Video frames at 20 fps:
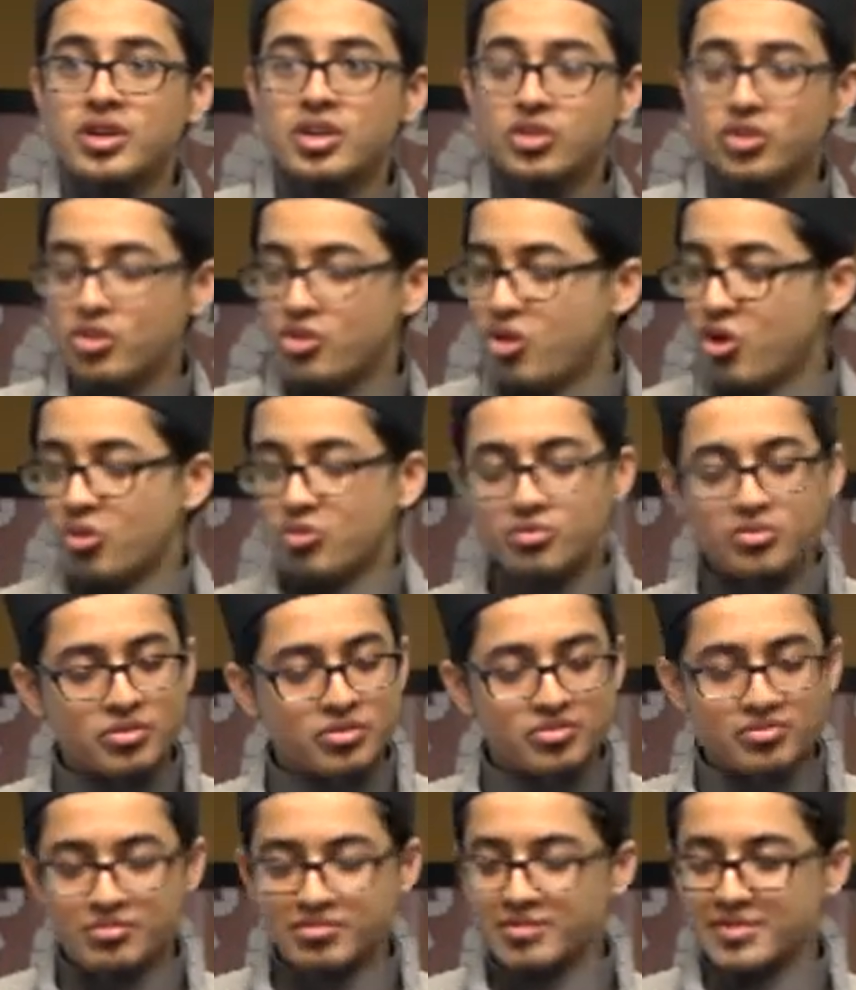You know
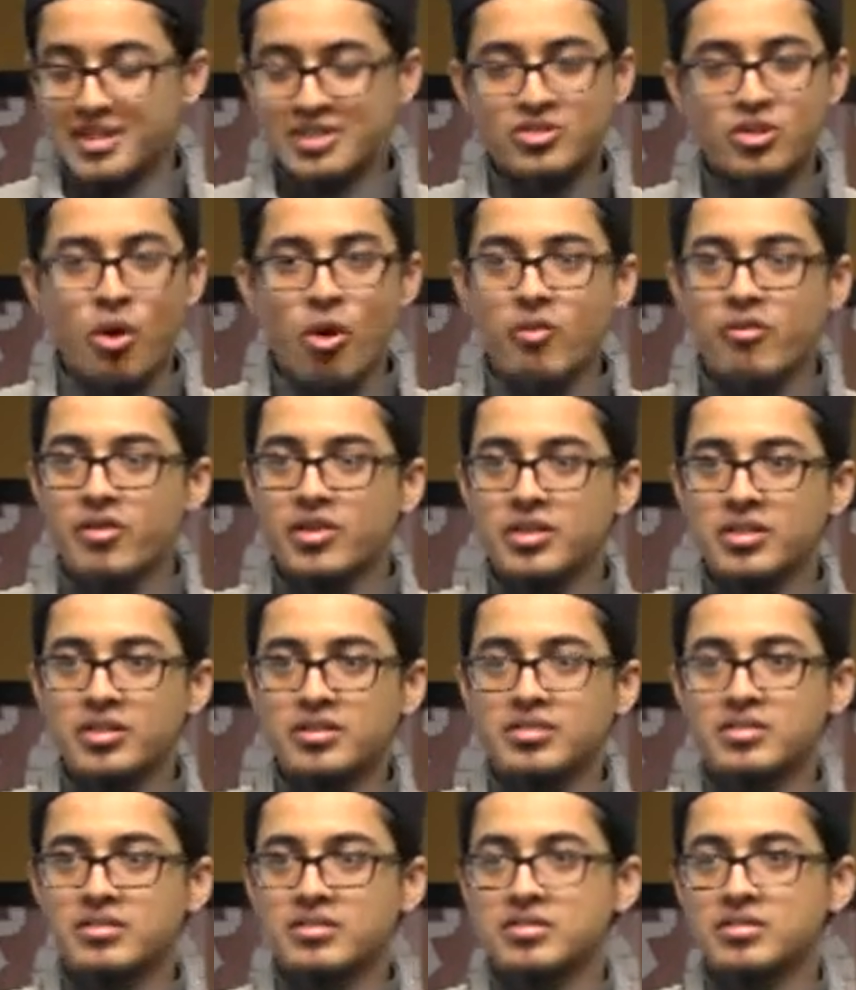it's over.
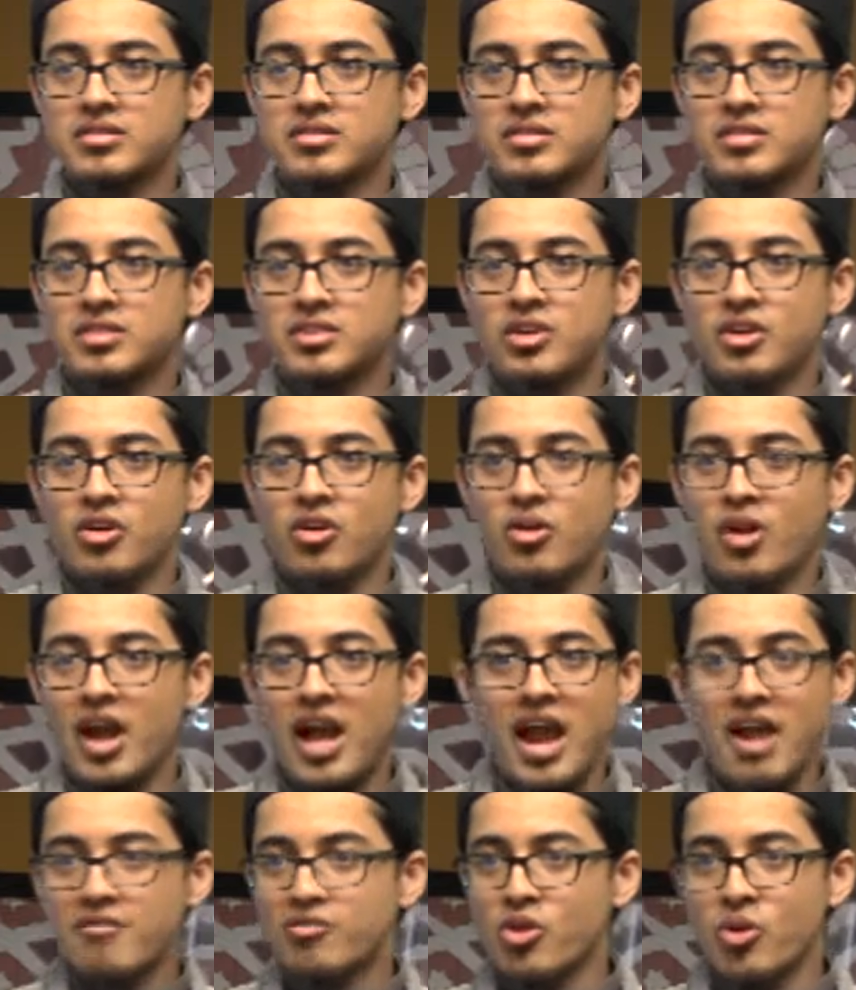You know, I
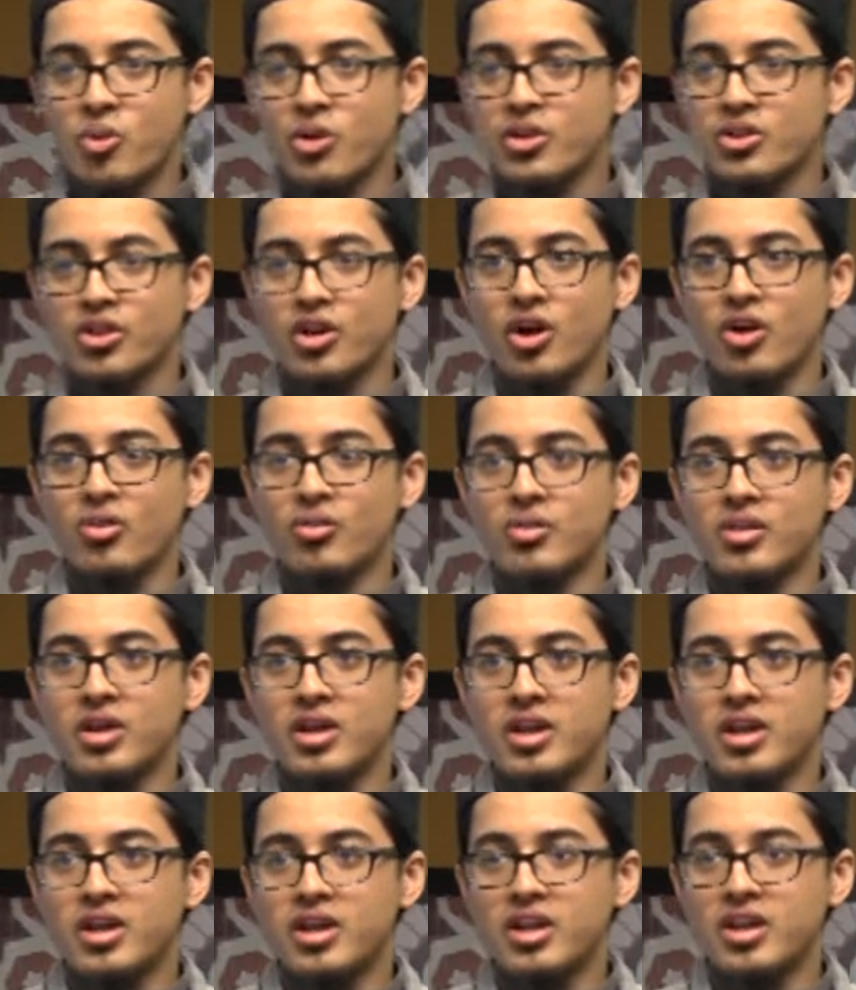have nowhere to go.
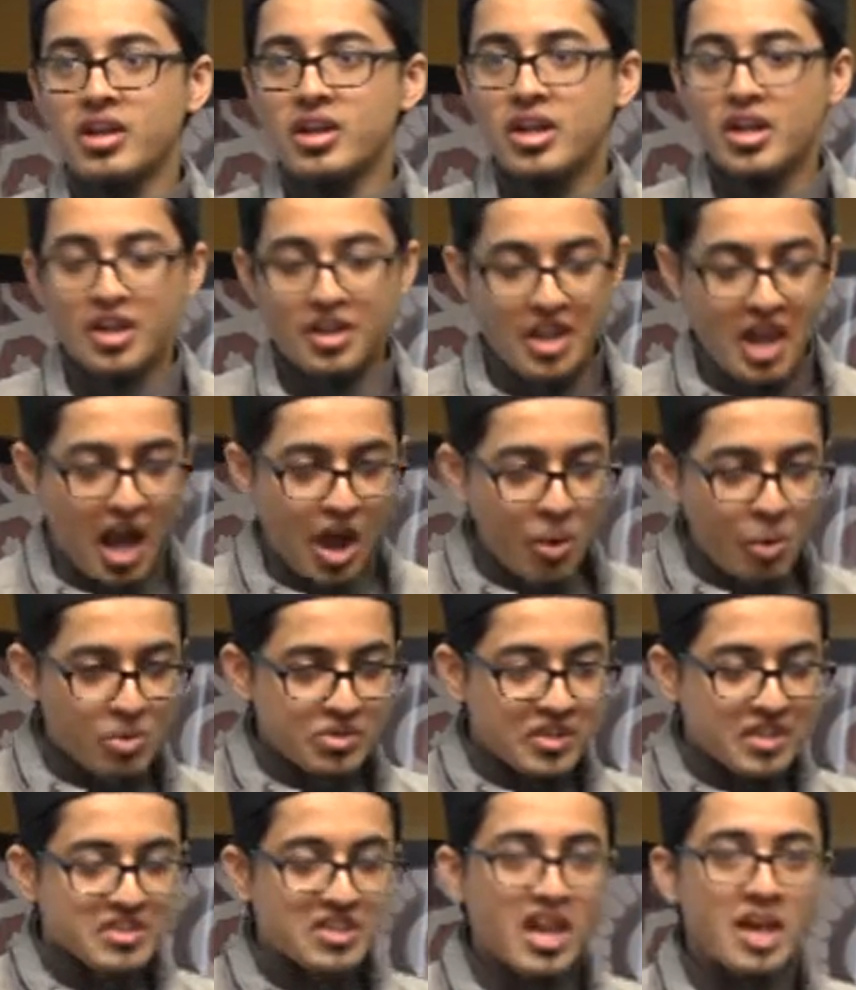Now
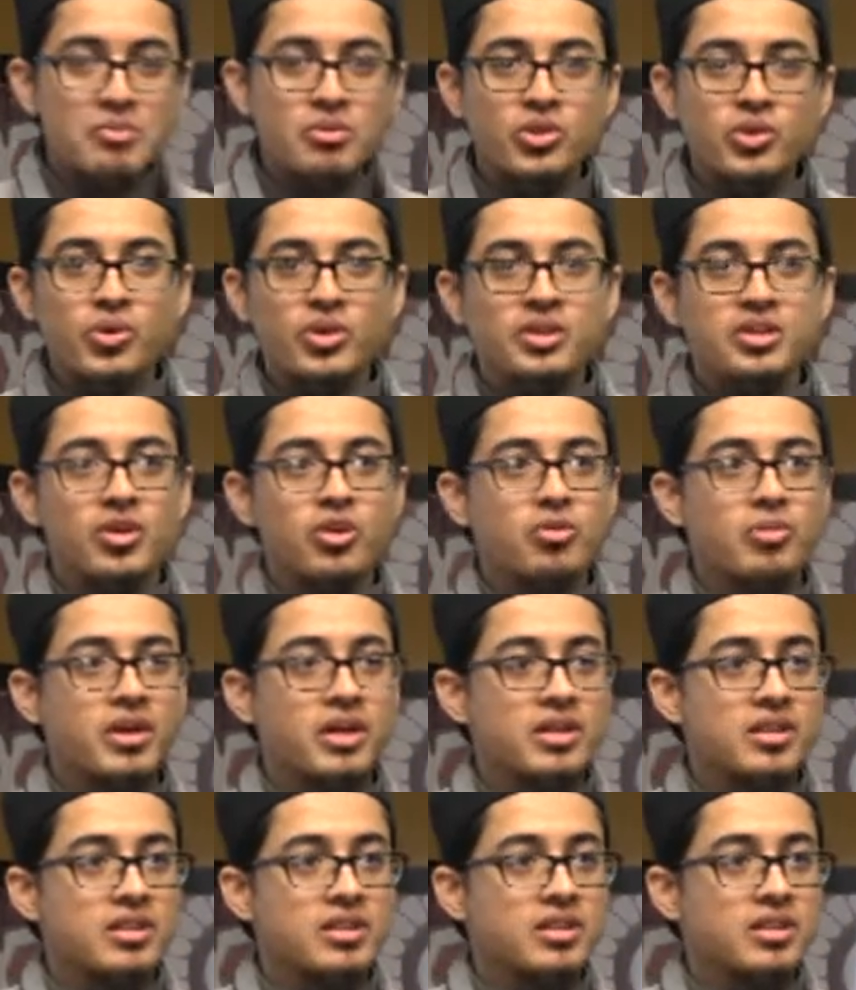is the time you're doing
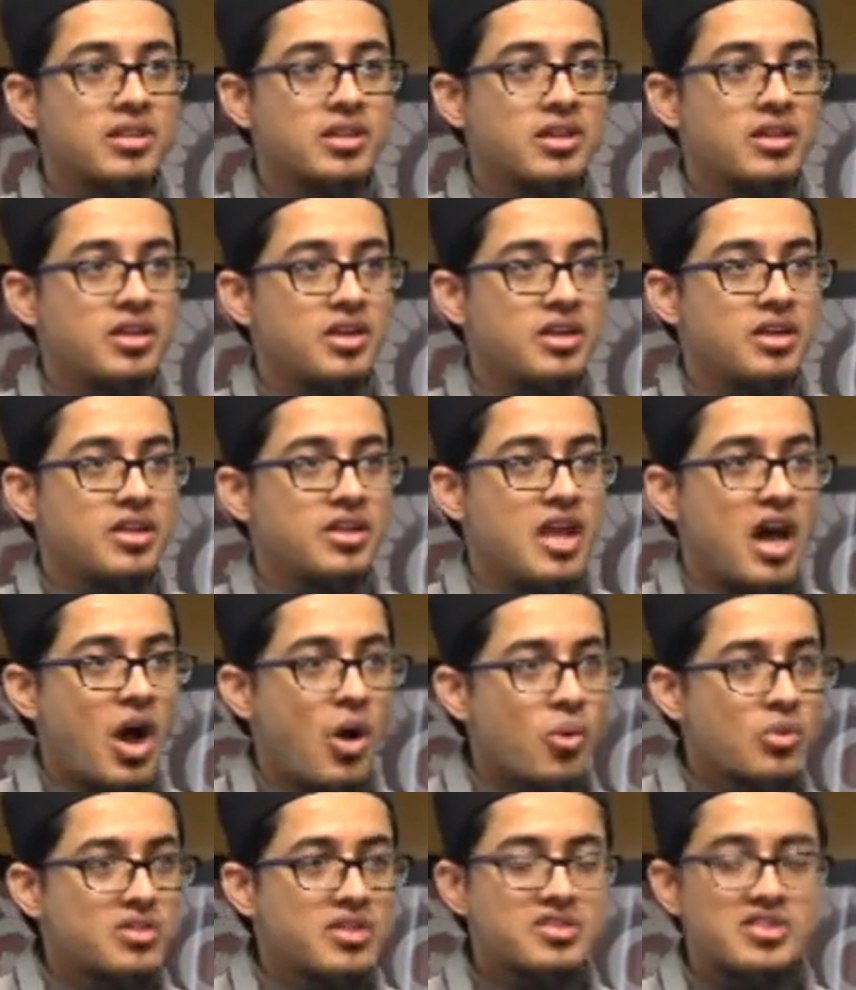tawbah?
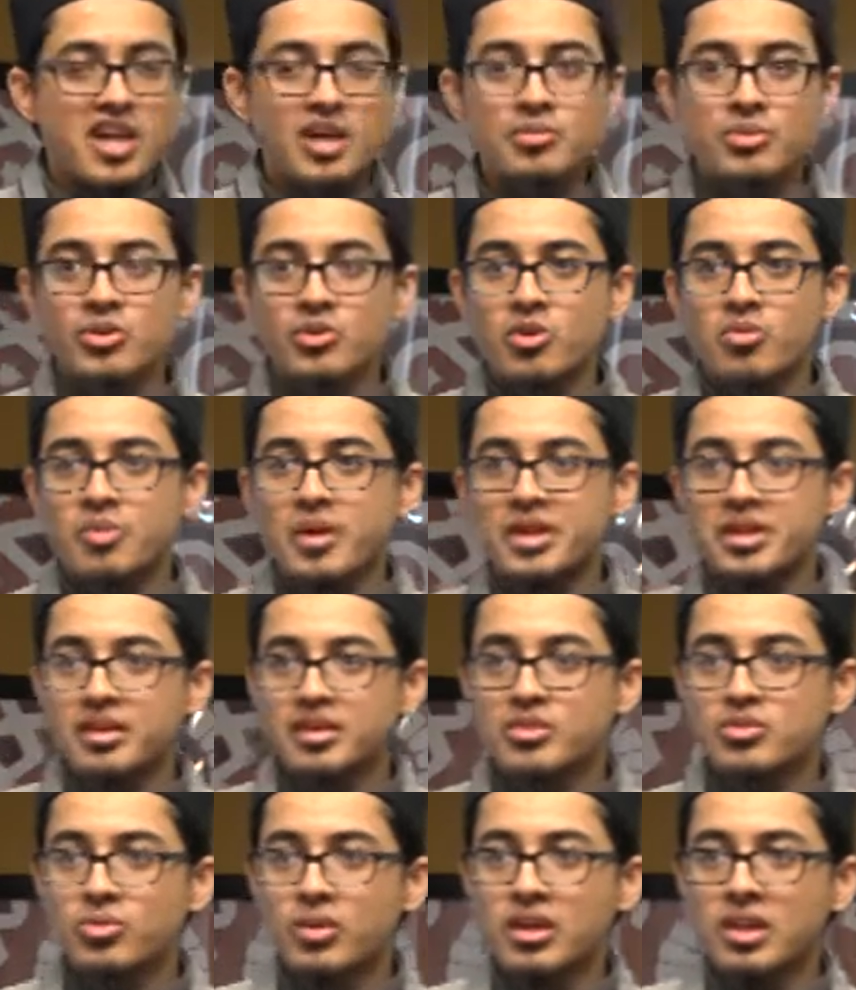Now is the time you're
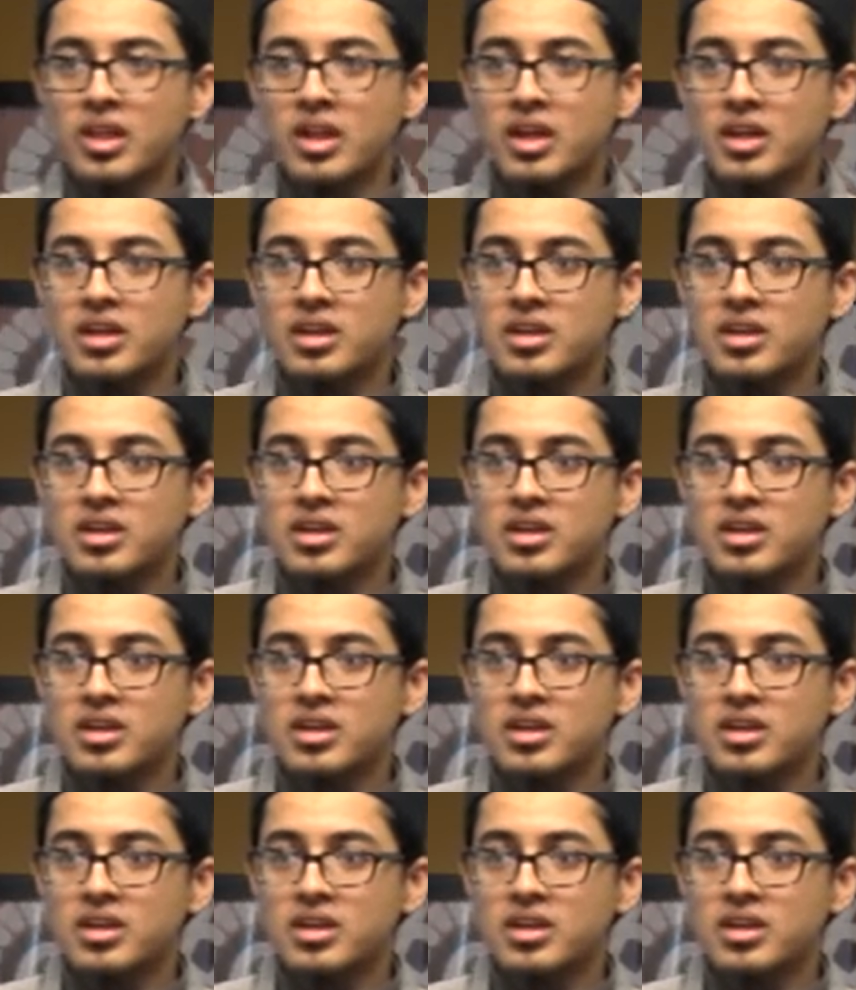repenting to Allah?